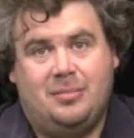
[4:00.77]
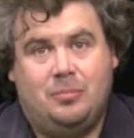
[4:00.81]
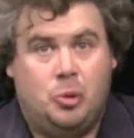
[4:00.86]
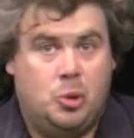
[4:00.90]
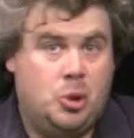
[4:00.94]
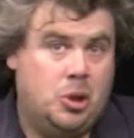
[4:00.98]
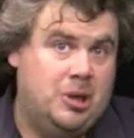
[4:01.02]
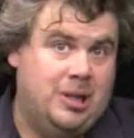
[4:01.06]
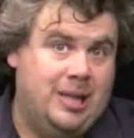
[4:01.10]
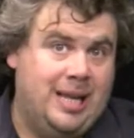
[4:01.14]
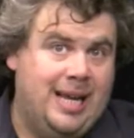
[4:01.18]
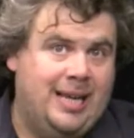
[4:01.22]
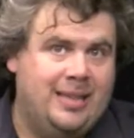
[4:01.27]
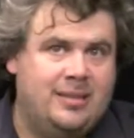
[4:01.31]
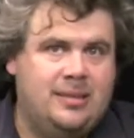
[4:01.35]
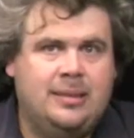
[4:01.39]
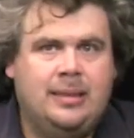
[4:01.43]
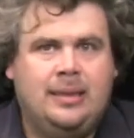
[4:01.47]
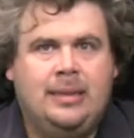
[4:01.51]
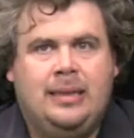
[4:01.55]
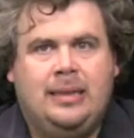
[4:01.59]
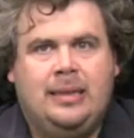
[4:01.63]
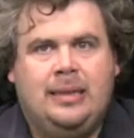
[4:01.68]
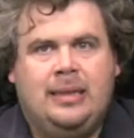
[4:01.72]
more or less,
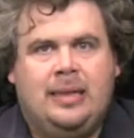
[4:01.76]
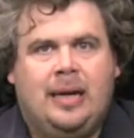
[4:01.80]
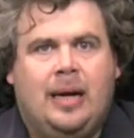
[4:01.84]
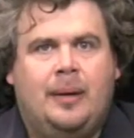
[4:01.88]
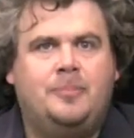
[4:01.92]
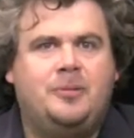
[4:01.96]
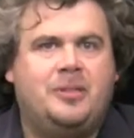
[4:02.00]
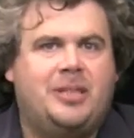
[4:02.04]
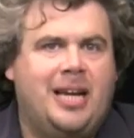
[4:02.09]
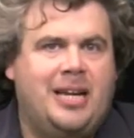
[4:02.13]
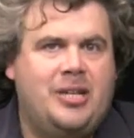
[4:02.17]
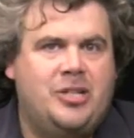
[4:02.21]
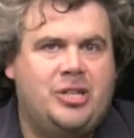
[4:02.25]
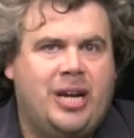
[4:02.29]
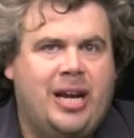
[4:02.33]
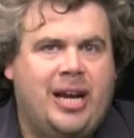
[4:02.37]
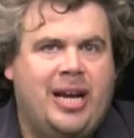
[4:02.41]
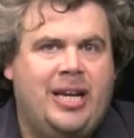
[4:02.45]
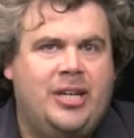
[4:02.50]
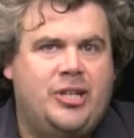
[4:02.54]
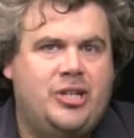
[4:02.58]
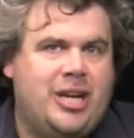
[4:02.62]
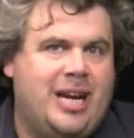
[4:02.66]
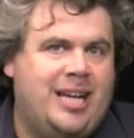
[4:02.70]
upstaging
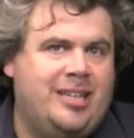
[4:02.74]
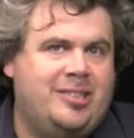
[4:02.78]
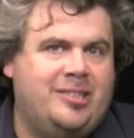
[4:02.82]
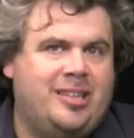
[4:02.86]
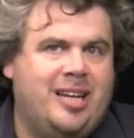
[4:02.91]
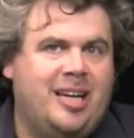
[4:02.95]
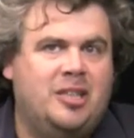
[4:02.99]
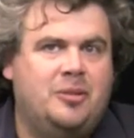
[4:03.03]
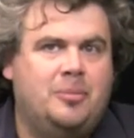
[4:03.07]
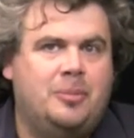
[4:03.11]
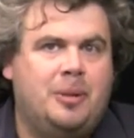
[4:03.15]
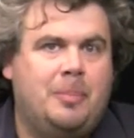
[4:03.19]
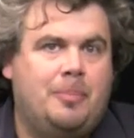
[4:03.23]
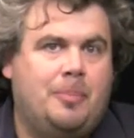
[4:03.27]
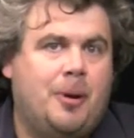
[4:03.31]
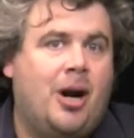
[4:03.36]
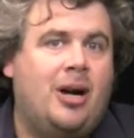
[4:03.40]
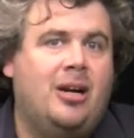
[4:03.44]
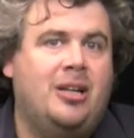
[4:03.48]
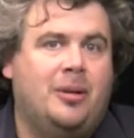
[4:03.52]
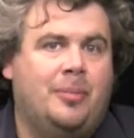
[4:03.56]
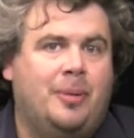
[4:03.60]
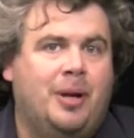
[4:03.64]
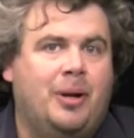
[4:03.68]
any chastisement
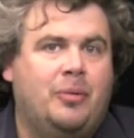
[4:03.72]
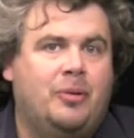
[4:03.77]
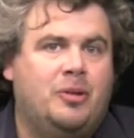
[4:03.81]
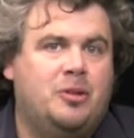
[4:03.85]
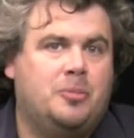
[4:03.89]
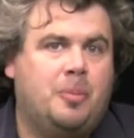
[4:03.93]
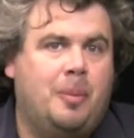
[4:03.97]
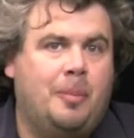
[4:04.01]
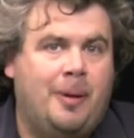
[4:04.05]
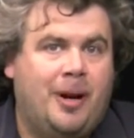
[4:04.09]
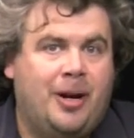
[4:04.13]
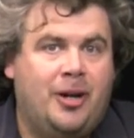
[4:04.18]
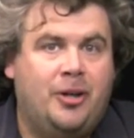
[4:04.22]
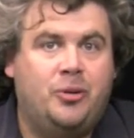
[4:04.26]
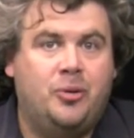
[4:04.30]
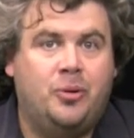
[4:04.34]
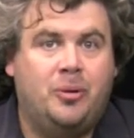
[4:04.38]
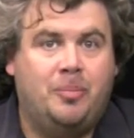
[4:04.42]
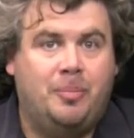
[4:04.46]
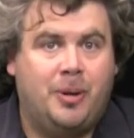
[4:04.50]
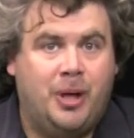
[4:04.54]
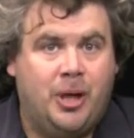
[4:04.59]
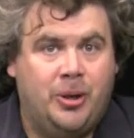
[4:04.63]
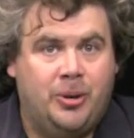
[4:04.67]
Parliament was prepared to
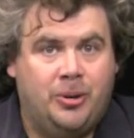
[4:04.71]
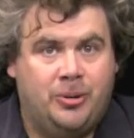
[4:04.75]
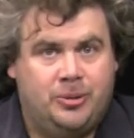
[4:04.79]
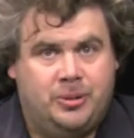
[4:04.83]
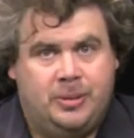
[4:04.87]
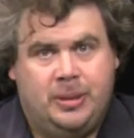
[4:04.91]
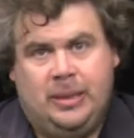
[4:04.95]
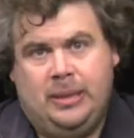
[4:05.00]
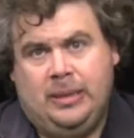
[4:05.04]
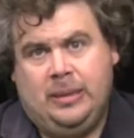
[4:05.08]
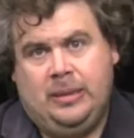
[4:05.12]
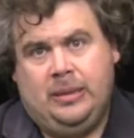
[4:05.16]
impose.